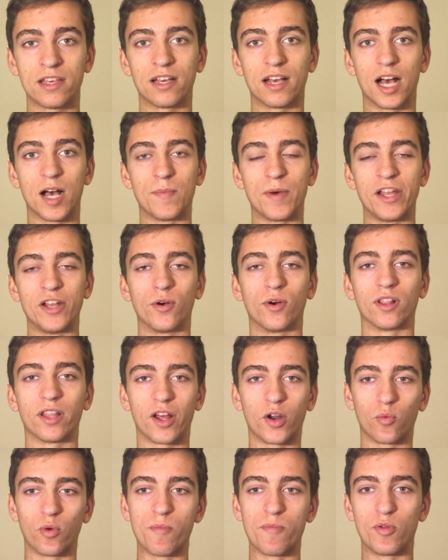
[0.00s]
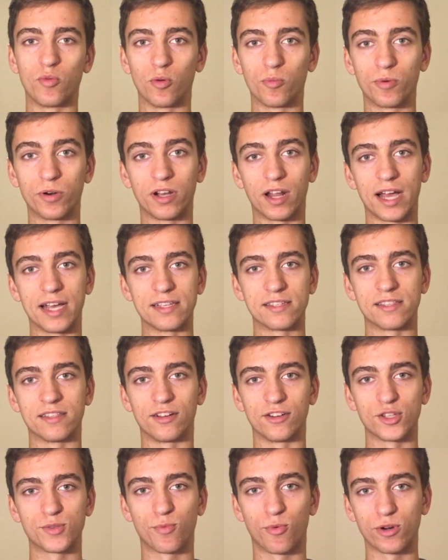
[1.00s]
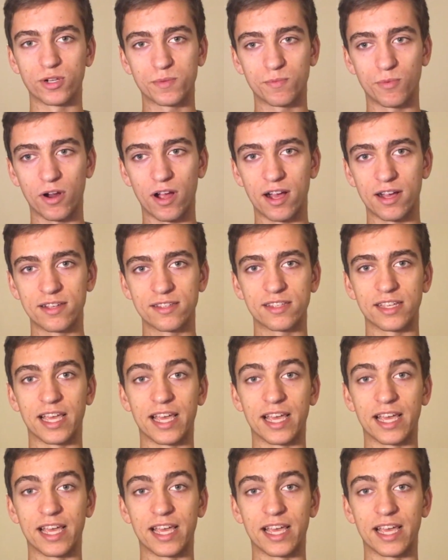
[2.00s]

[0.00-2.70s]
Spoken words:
I know a lot of women will put ice in their sports bras,